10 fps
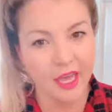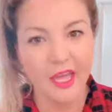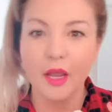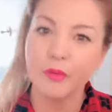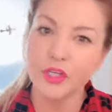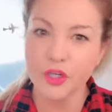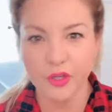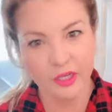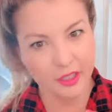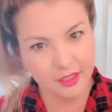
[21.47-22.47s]
And I'm gonna show you
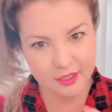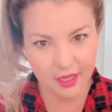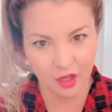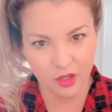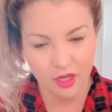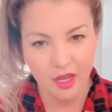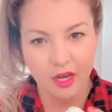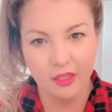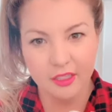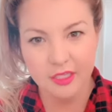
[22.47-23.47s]
how to get a discount
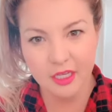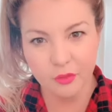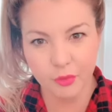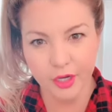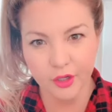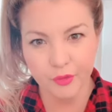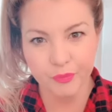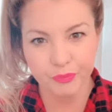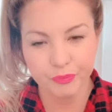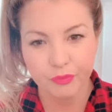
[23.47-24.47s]
on this teeth brightener.
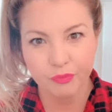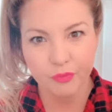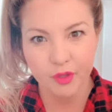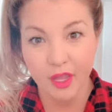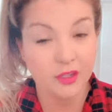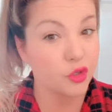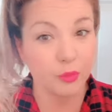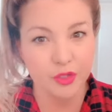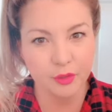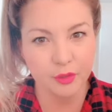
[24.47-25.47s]
Super
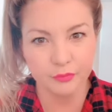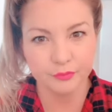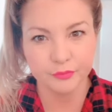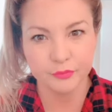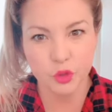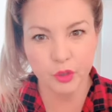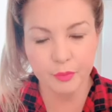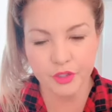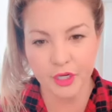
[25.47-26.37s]
simple, 20%